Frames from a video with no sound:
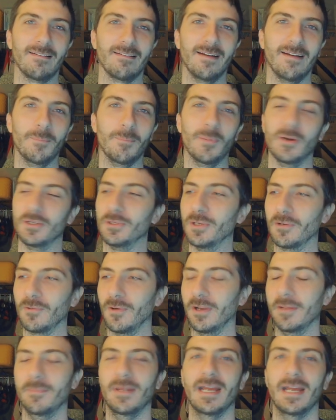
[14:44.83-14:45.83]
I'm putting you at
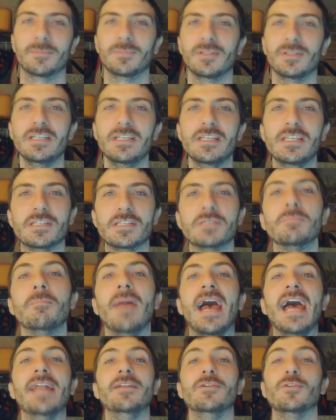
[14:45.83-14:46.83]
running back. Please,
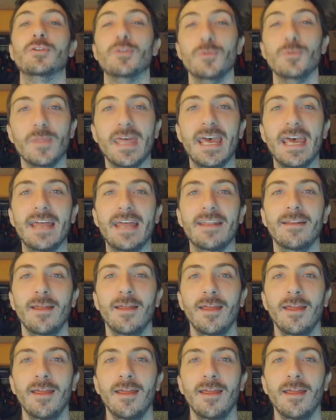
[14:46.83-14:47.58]
Madden, do that.